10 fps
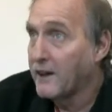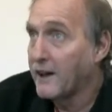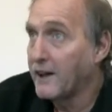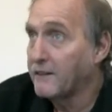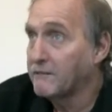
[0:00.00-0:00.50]

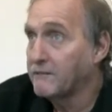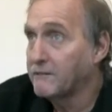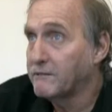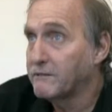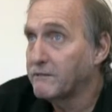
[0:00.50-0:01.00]
and
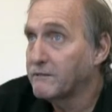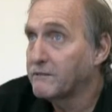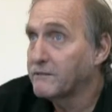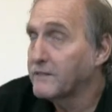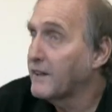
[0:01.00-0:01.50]

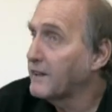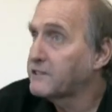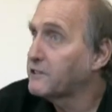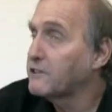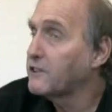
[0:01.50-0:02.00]

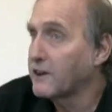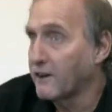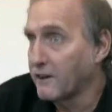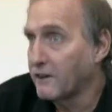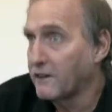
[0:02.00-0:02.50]
that's two tier.